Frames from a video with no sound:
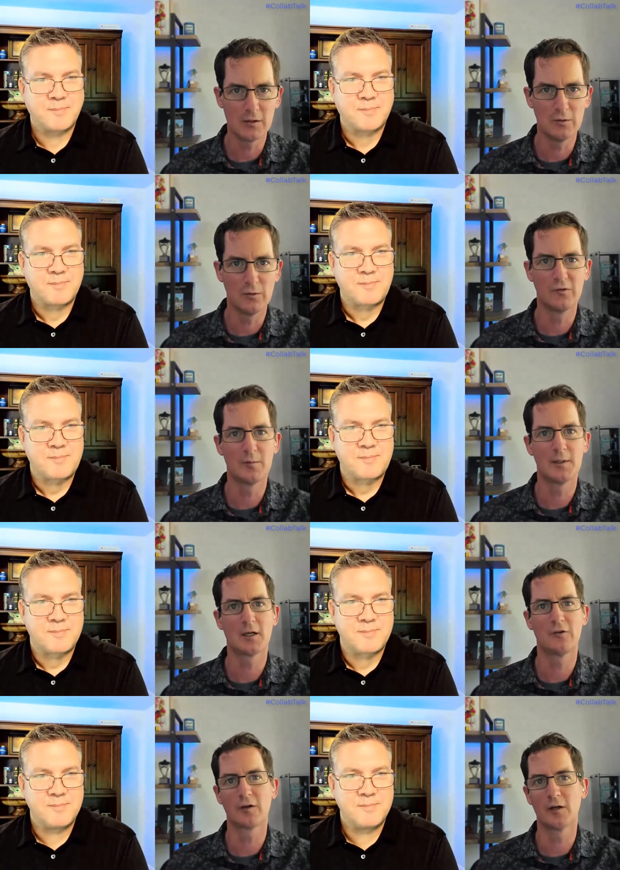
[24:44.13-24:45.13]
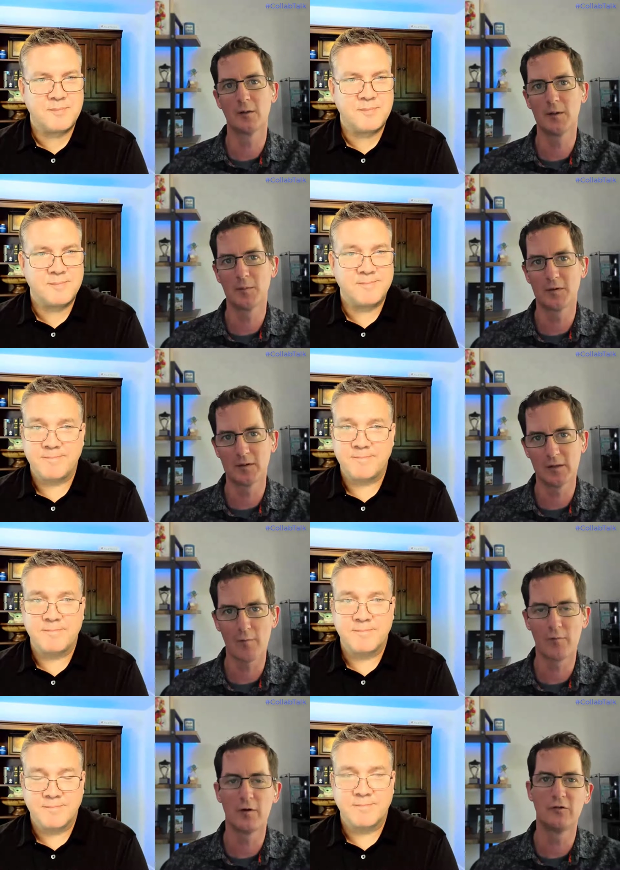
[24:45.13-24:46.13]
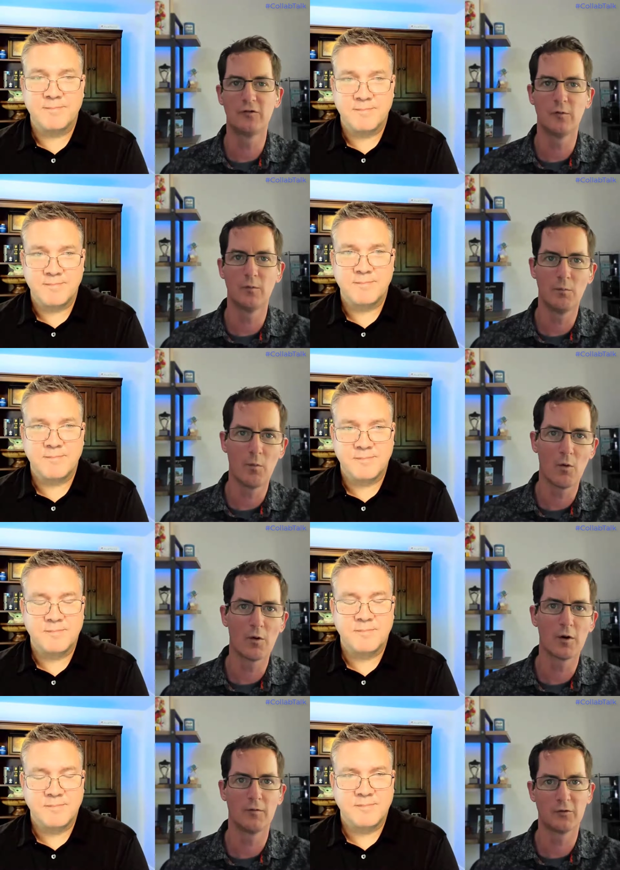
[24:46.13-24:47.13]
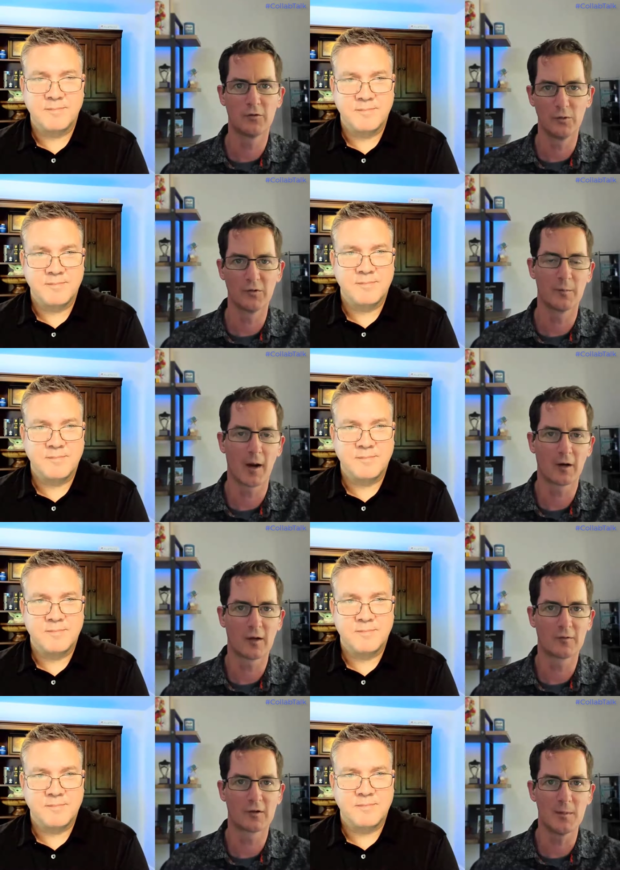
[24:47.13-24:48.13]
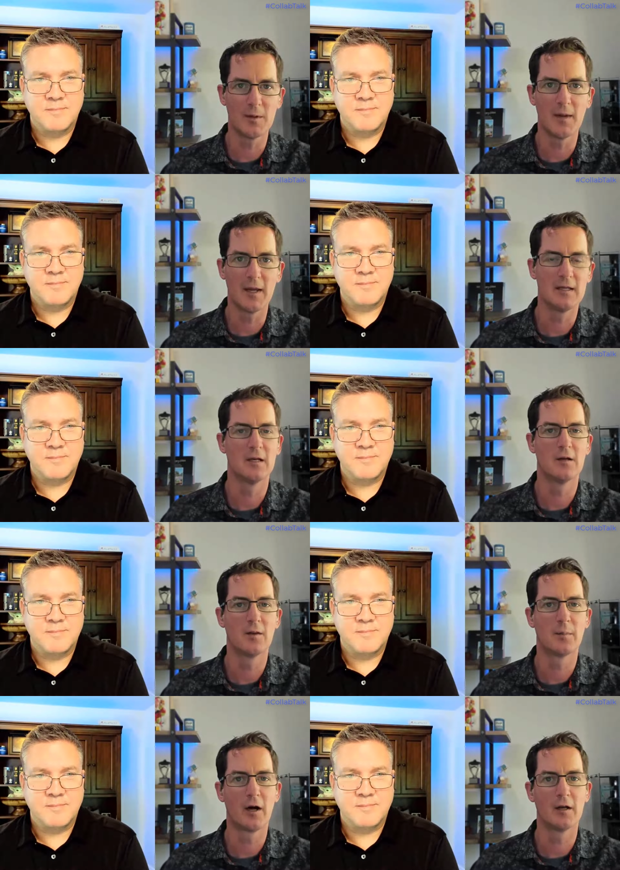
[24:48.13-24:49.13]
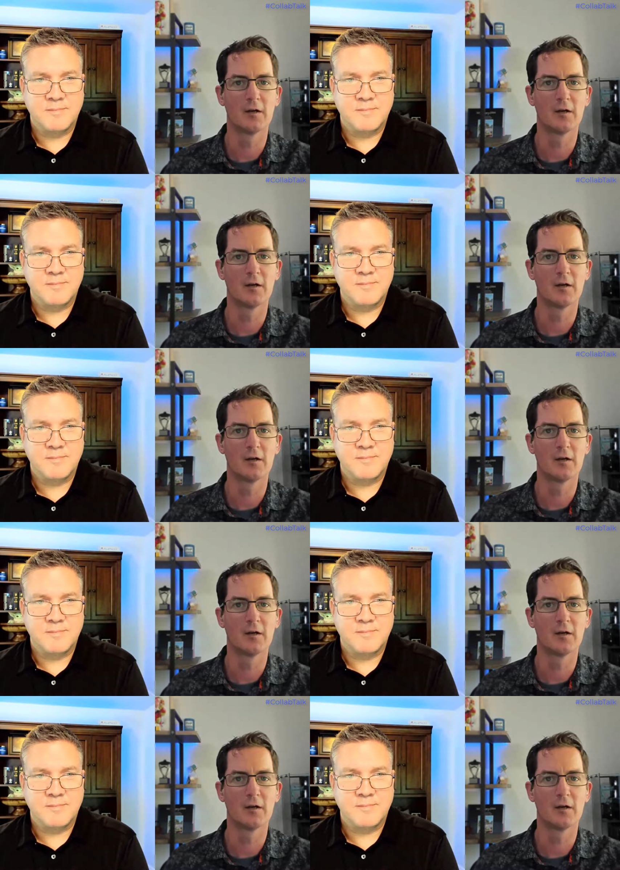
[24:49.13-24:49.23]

Speaker 1: be used because you're going to be able to leverage more of the tools that Microsoft's going to be baking into the